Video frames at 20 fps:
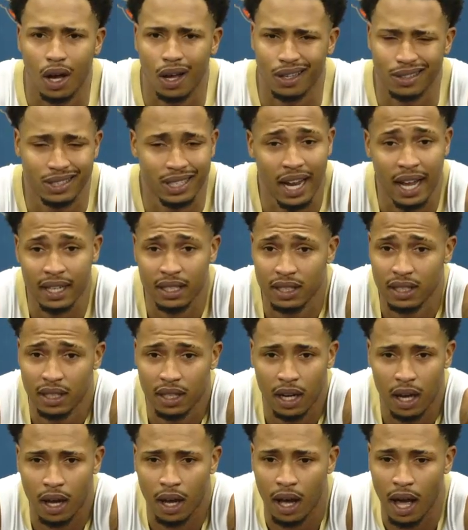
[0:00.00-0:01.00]

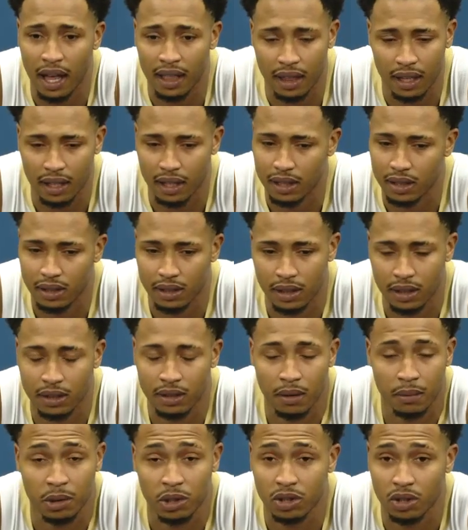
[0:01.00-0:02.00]
Jackson, I think he's
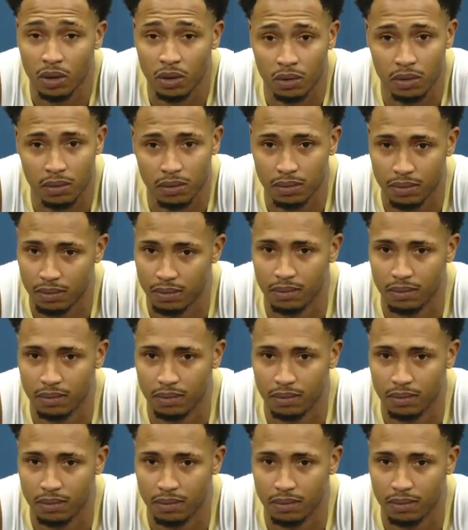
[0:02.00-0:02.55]
going to be so